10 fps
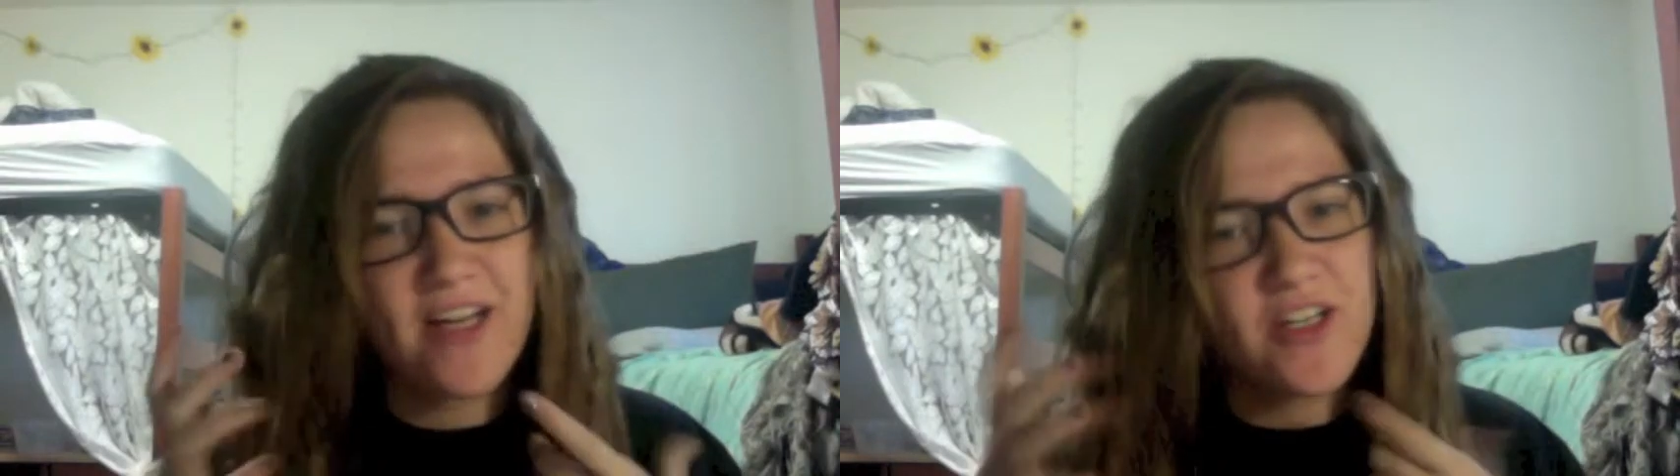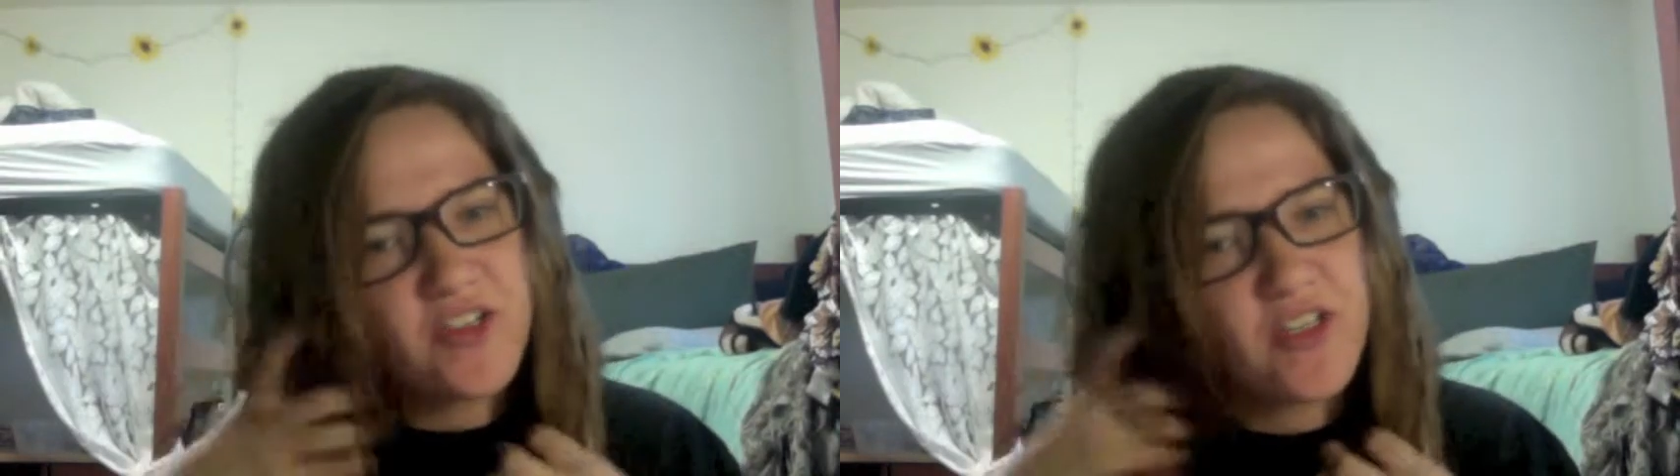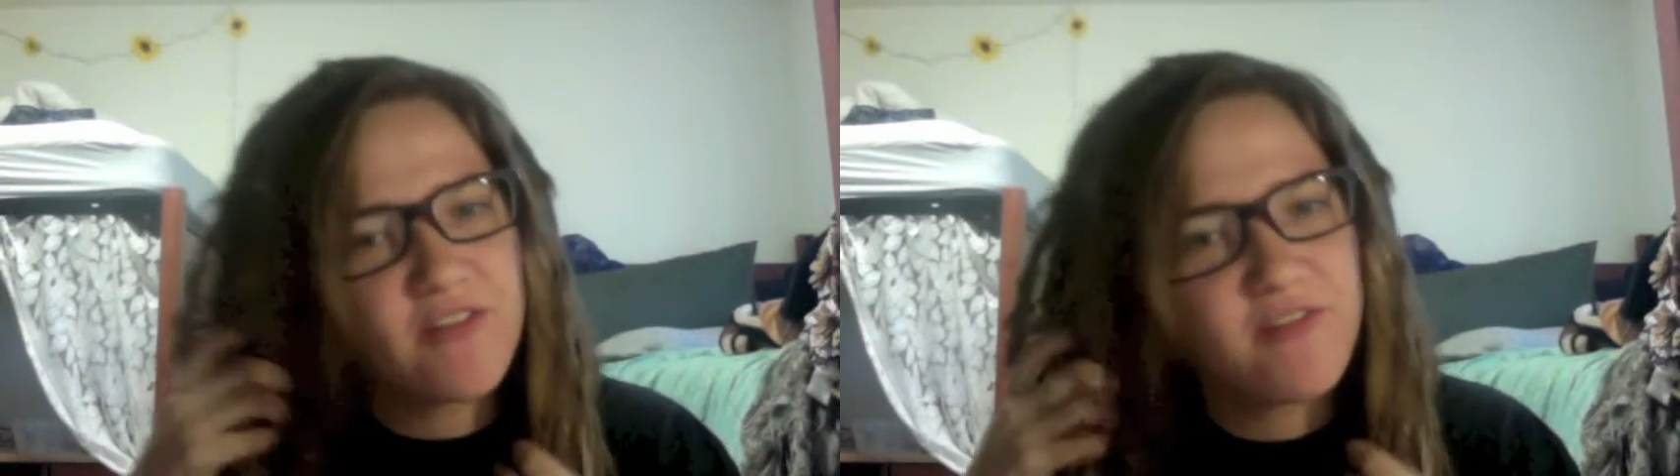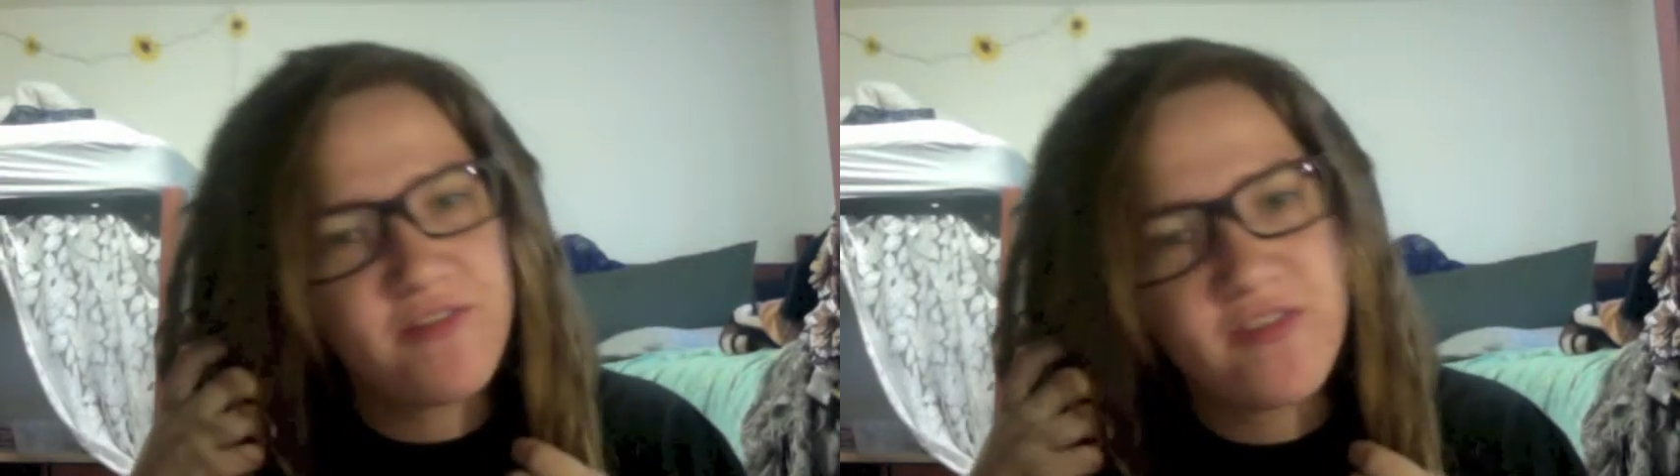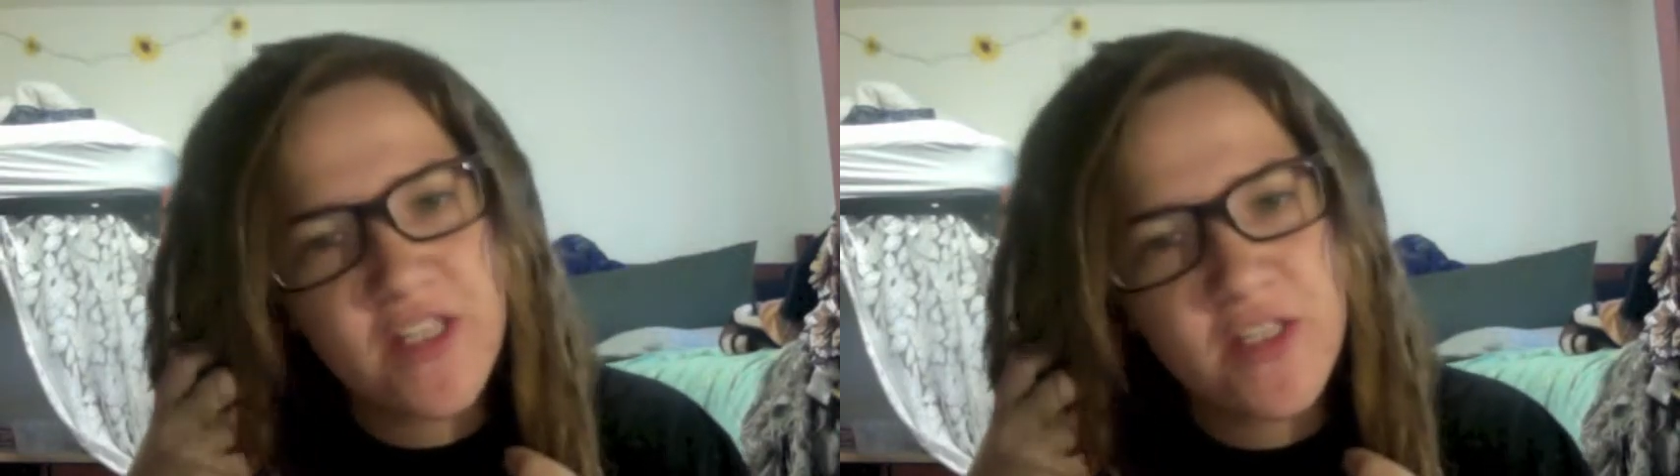You can
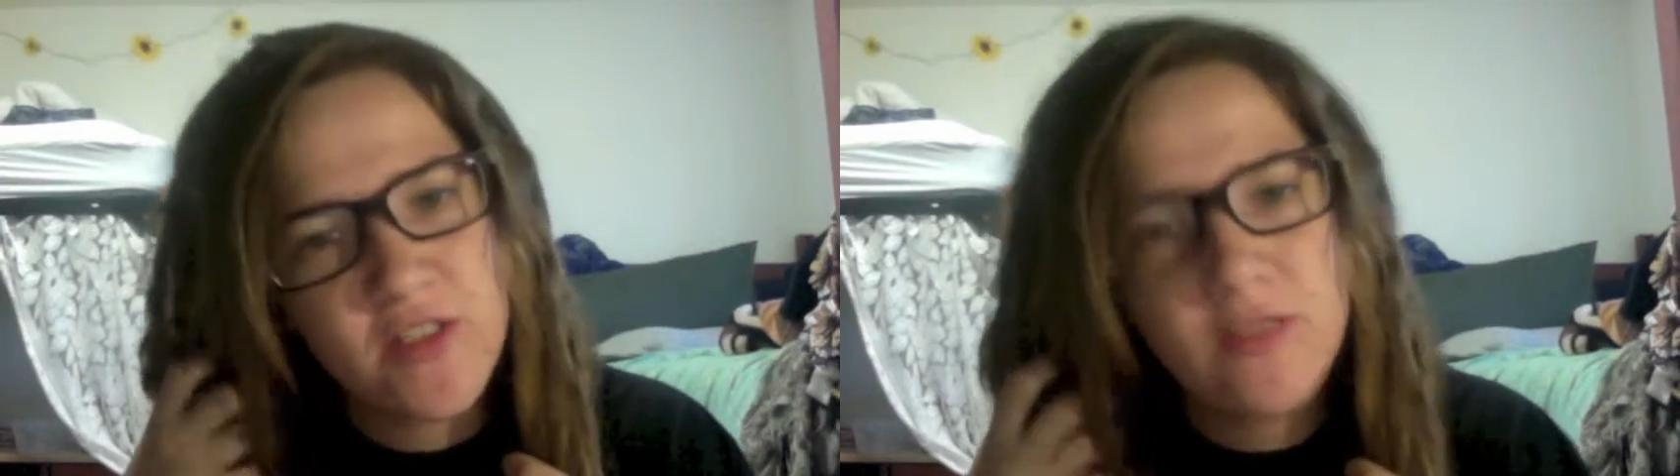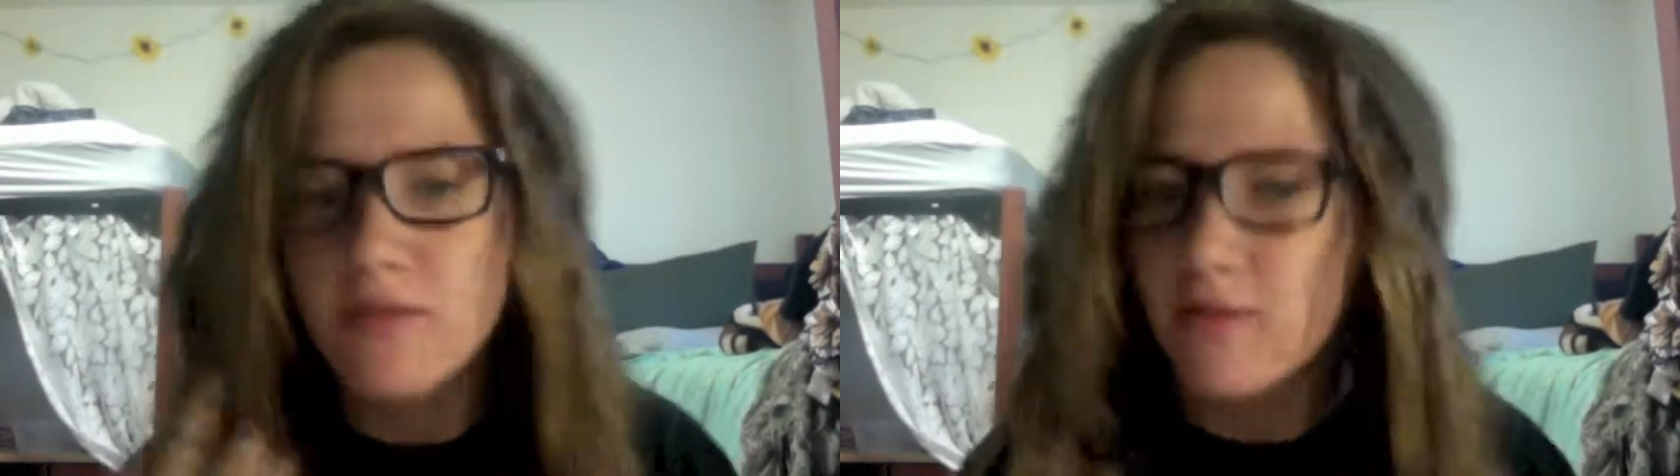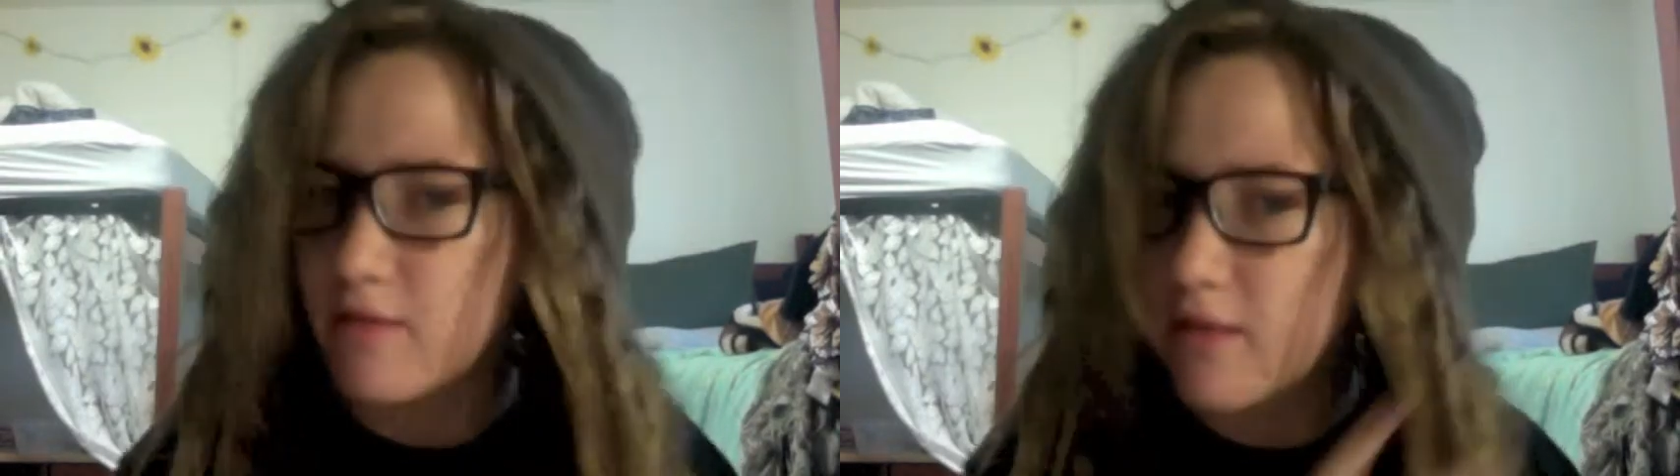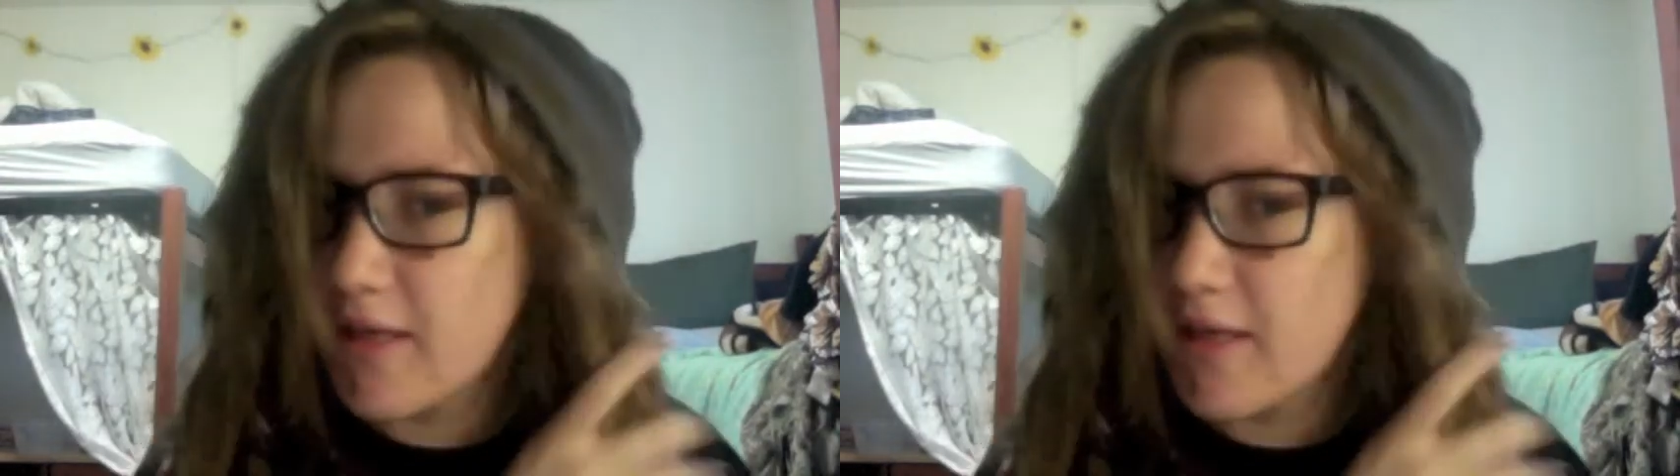feel that